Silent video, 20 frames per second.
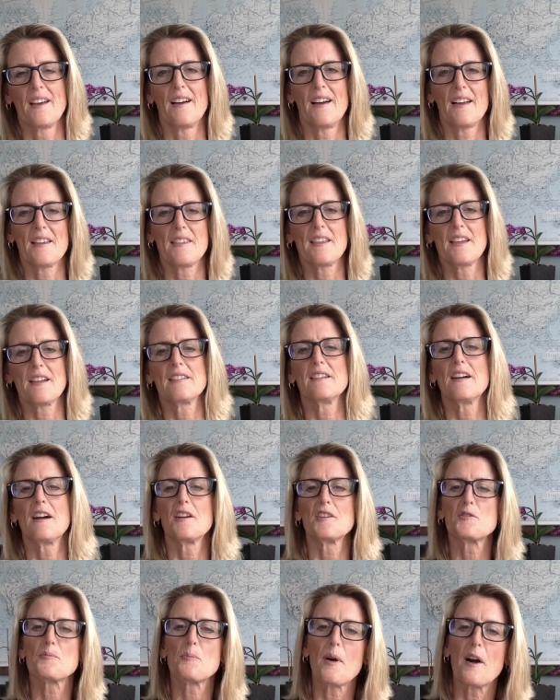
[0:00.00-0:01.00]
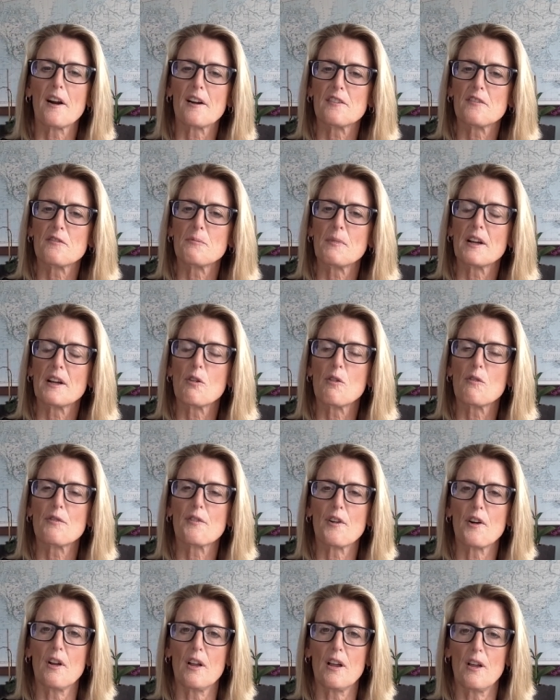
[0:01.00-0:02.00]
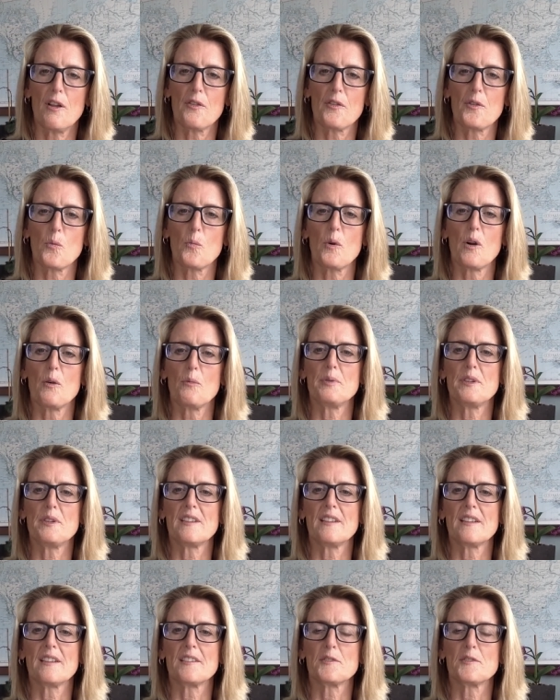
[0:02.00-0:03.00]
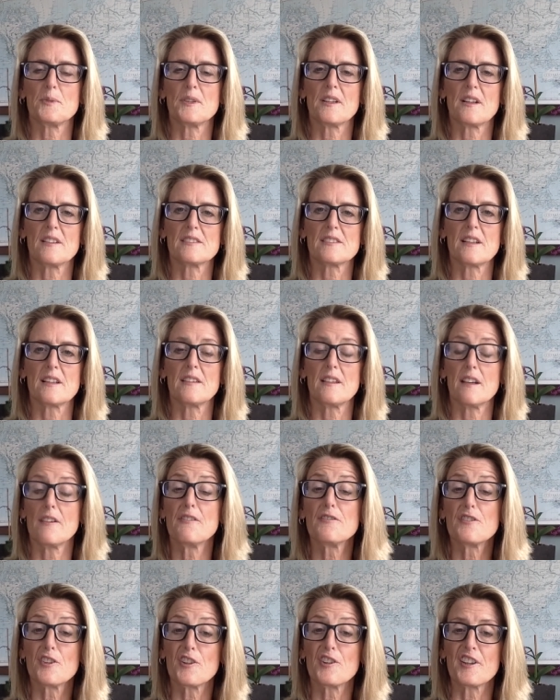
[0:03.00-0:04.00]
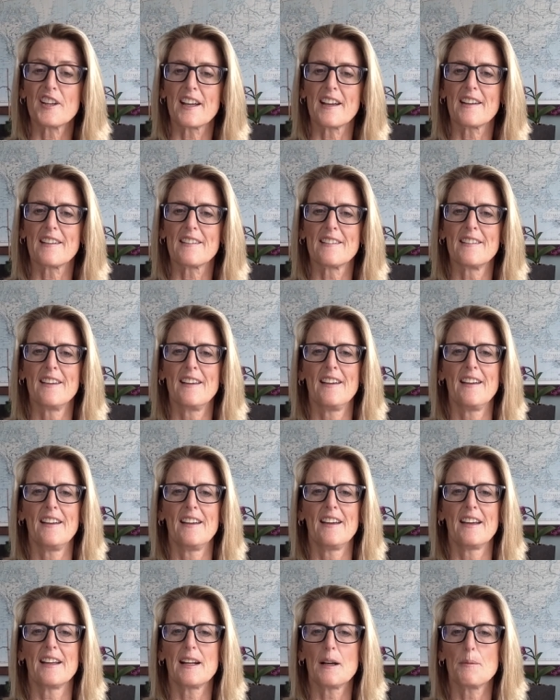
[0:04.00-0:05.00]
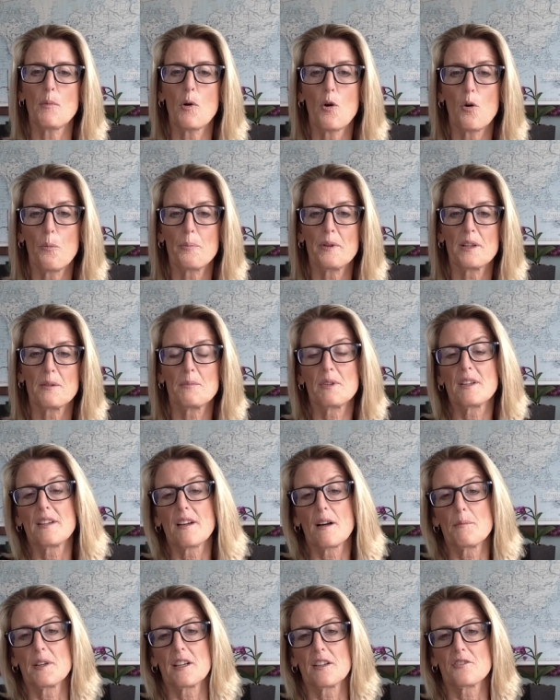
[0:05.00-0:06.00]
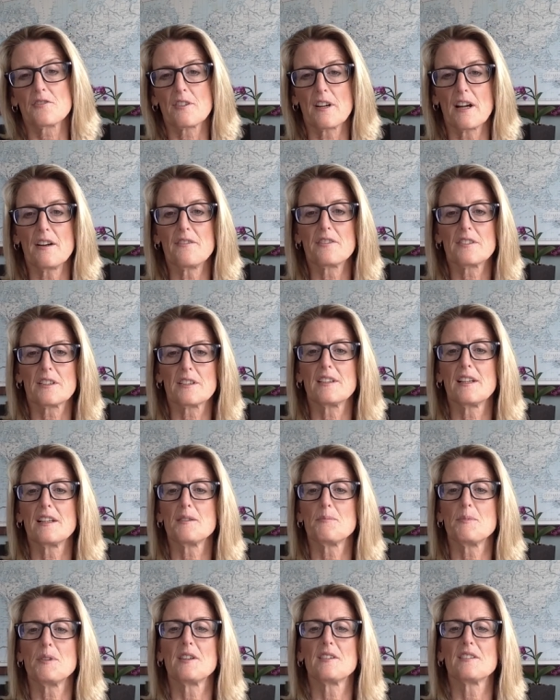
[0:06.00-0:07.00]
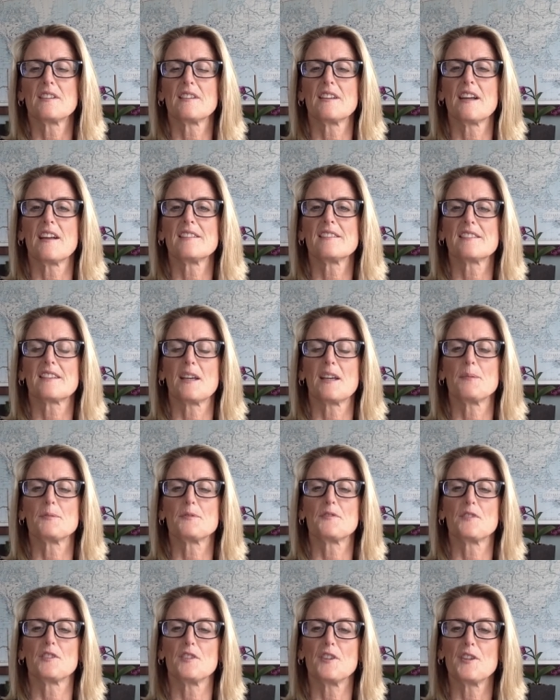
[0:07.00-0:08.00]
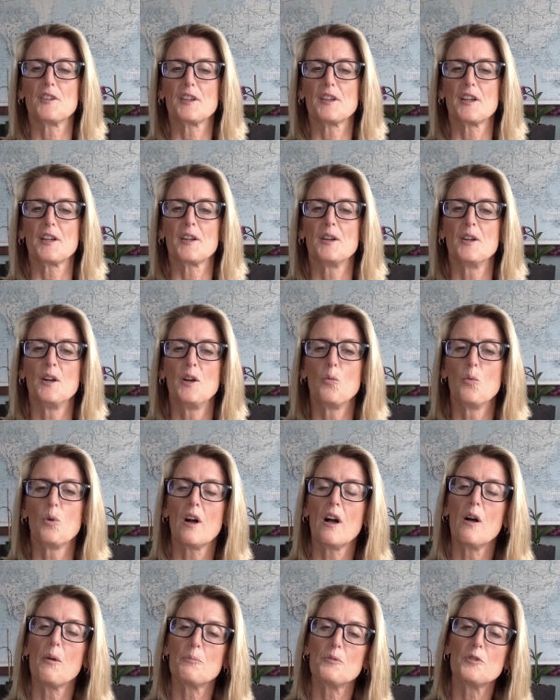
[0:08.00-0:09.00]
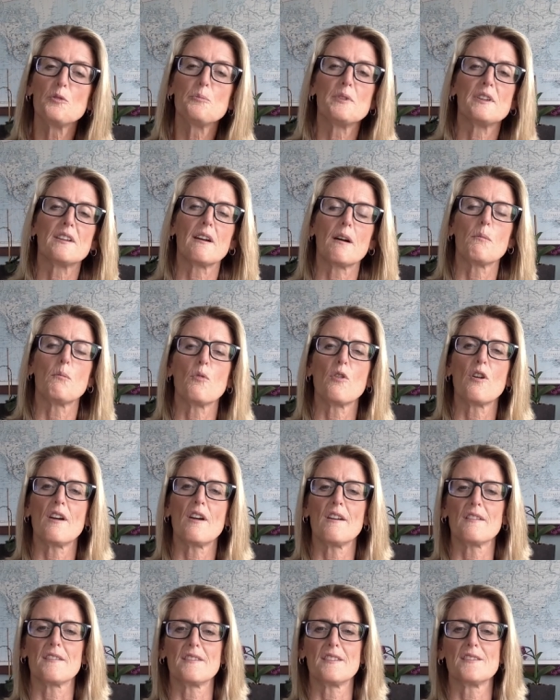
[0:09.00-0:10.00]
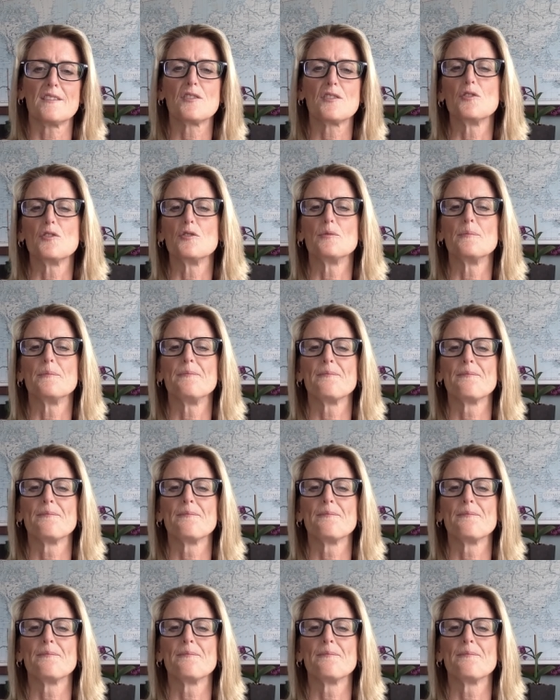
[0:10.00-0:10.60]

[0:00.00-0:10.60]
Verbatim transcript: I think a large part of my overall health and well being is because I love learning. And I'm hoping becoming a traveler like me on the landscapes for learning will help you become more healthy too.